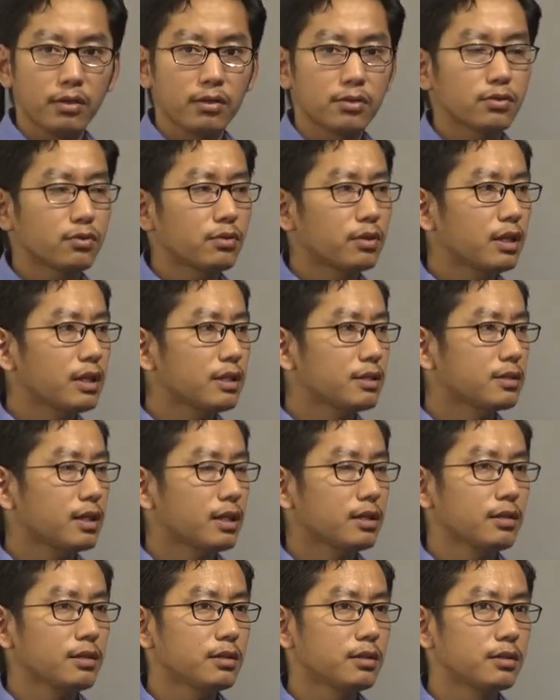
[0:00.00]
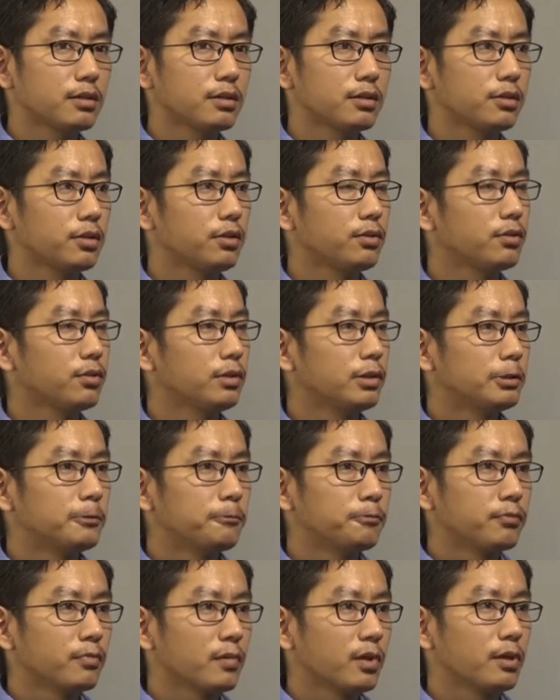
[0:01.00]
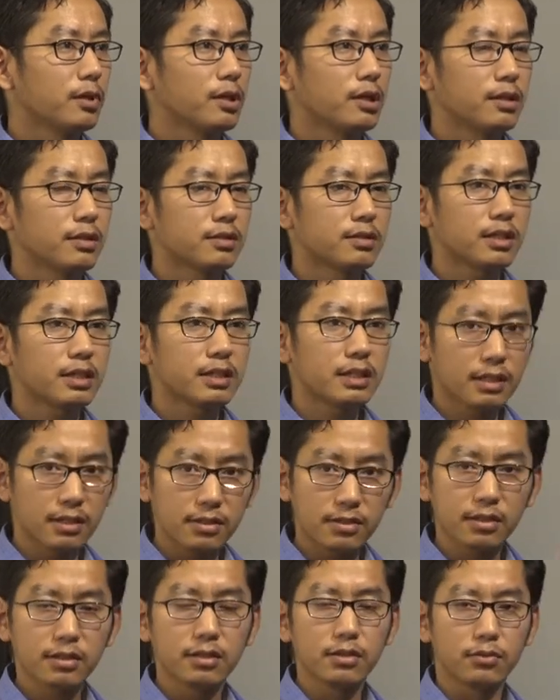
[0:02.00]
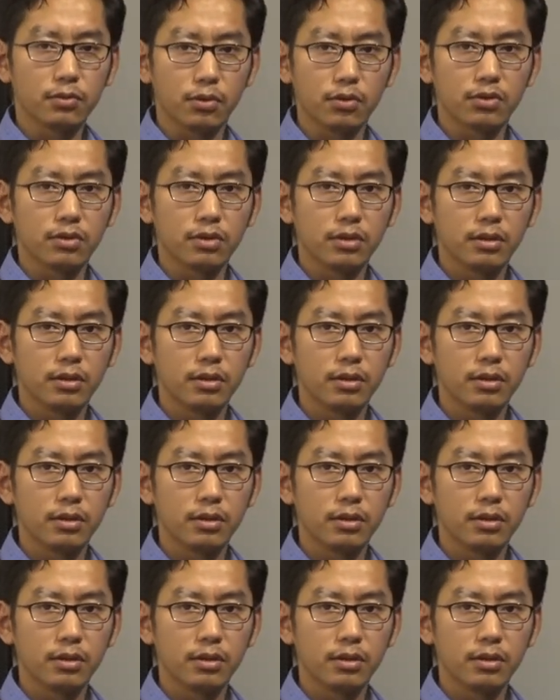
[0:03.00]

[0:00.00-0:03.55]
so they started, you know, started constructing road,